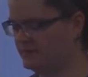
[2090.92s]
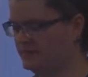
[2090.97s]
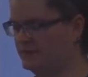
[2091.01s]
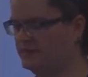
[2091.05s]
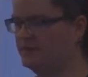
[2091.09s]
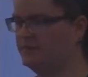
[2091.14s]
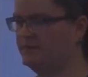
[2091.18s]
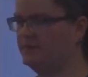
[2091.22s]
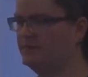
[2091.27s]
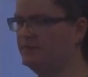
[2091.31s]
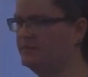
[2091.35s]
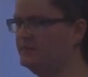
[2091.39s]

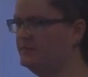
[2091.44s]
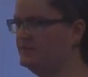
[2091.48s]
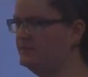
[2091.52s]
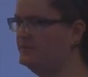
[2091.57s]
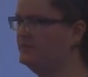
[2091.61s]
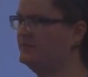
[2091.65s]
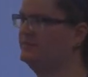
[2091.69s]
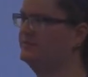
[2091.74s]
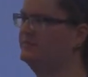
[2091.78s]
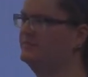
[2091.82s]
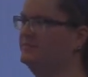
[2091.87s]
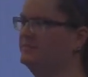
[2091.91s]
Any other questions?
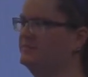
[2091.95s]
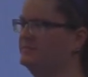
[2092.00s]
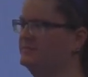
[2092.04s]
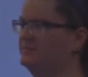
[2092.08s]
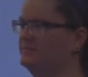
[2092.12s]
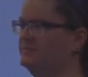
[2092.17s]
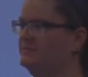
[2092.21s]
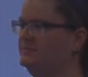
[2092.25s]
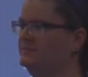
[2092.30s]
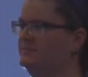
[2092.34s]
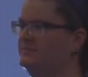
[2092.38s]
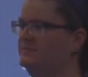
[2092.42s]

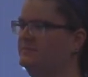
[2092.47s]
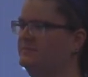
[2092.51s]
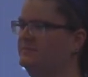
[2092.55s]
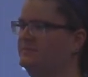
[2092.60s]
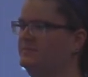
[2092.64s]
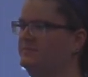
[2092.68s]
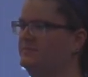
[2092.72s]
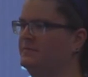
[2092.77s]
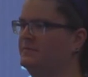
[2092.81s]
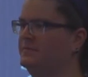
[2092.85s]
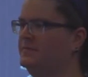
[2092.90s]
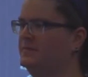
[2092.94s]
Are you going to
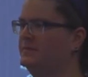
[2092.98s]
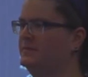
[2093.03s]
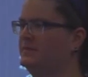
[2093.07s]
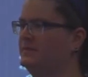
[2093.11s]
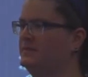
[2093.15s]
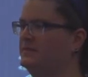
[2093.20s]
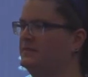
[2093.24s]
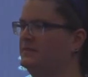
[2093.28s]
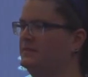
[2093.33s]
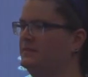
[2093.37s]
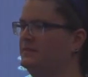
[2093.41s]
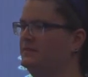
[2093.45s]
have
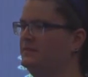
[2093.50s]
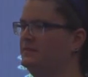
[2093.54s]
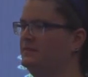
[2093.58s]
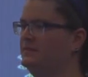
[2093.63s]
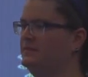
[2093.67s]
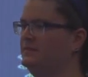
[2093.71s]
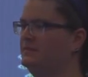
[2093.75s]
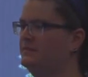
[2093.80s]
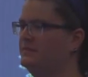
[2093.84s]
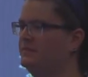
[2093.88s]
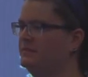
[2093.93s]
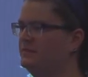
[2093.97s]
these
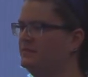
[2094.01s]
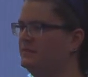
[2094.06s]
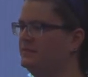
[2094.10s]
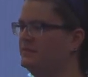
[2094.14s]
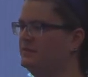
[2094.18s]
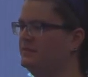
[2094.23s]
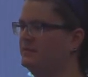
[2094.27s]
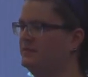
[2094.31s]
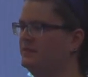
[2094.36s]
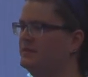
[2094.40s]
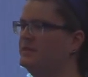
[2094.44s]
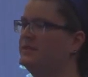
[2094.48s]
available?
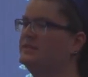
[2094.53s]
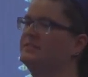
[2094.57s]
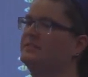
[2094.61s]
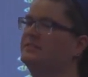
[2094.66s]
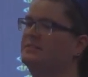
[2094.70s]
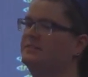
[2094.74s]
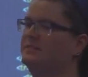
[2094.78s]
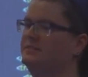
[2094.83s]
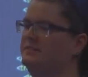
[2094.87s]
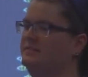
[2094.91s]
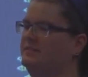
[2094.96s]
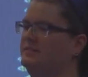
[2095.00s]

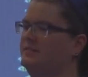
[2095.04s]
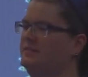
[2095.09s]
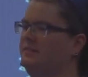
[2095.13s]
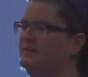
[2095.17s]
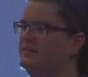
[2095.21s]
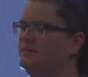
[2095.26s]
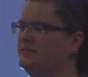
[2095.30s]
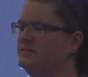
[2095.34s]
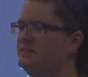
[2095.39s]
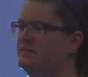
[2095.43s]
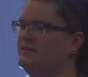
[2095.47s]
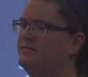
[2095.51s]
Yes.
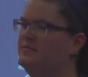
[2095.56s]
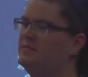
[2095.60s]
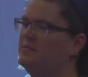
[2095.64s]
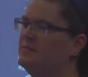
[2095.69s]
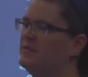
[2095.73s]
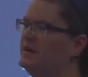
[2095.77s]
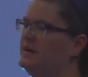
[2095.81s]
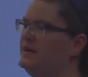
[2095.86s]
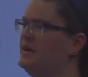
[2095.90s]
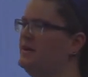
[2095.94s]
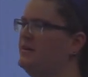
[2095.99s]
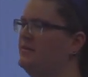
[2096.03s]
They're not available
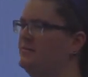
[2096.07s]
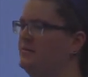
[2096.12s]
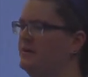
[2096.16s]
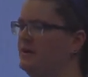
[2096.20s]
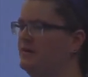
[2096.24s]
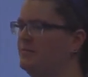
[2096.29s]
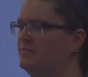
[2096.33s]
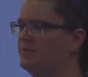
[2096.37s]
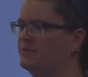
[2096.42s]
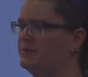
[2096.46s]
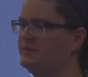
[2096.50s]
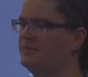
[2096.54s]
right now.
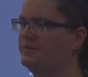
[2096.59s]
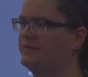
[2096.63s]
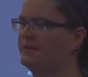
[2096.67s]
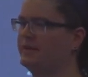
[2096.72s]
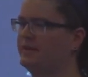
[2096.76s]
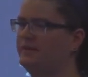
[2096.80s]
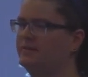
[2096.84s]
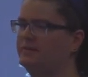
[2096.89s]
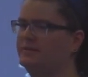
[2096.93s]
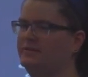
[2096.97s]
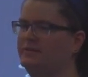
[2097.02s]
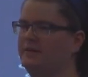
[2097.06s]
I'll put those
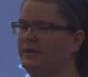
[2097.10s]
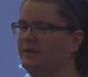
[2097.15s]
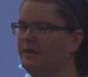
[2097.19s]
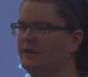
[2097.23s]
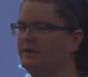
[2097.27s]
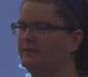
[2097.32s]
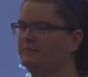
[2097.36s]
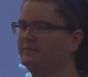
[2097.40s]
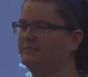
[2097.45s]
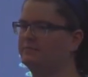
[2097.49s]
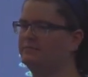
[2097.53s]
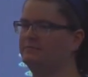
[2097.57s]
out.
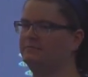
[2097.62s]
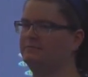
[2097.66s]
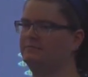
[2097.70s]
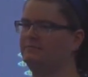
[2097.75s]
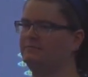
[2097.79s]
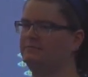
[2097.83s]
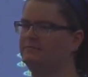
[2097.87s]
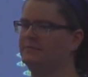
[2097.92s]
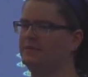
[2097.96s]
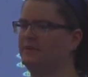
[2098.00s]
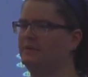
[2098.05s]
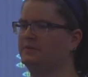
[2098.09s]
Um,
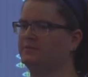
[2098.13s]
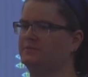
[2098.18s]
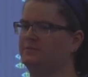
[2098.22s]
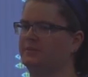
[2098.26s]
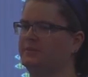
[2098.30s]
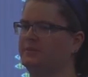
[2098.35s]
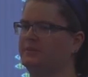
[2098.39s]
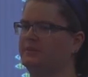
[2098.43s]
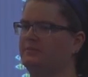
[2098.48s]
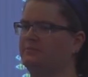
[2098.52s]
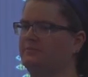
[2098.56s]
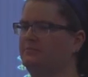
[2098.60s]
I'll
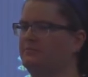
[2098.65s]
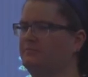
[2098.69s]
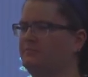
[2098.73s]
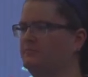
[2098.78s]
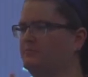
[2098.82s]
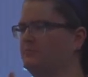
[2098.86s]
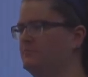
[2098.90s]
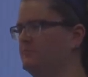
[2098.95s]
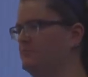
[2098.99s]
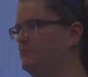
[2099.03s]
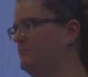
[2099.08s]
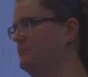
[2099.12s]
tweet it.
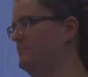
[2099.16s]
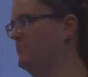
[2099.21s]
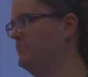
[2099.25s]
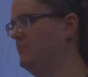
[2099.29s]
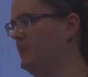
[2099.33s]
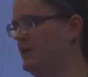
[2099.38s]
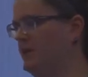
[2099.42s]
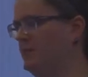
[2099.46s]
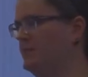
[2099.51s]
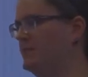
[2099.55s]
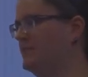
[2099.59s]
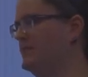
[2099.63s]

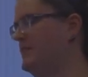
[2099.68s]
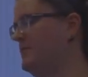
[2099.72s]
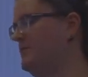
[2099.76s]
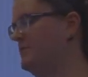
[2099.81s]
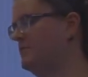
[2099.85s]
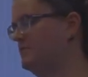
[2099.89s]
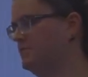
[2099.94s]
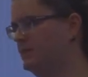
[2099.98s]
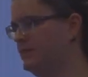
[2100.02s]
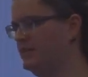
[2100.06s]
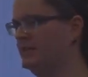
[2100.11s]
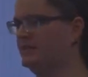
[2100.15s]
Wide Open Tech
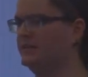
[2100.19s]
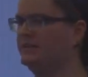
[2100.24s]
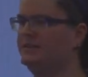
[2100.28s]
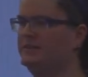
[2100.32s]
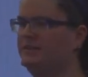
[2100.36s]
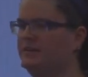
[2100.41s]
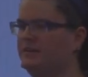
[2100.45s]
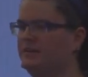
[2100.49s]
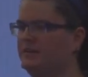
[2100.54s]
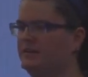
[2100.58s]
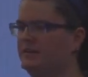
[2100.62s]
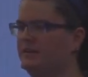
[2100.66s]
will tweet it.
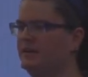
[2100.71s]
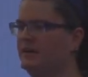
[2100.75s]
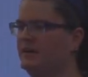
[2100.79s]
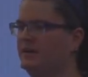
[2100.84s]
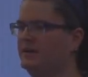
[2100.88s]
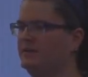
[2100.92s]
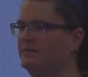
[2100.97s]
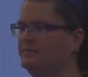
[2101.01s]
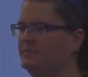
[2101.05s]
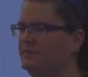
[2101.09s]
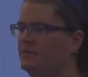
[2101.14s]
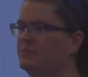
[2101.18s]
Uh,
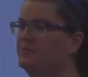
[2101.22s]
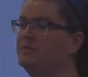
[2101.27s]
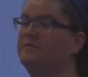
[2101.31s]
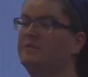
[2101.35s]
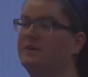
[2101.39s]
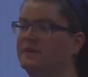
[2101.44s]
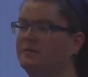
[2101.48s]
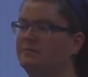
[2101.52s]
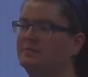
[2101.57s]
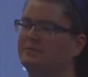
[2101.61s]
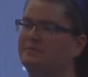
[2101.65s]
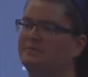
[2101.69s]
they'll be
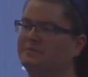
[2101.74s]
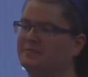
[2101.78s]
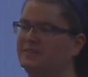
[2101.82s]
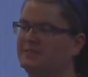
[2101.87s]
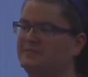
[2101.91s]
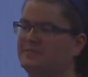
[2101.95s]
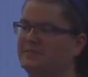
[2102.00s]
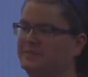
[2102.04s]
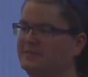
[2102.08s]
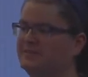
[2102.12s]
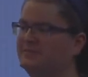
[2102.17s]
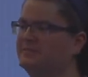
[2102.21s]
available,
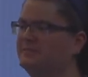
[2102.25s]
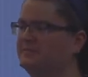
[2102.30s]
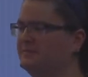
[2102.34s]
definitely.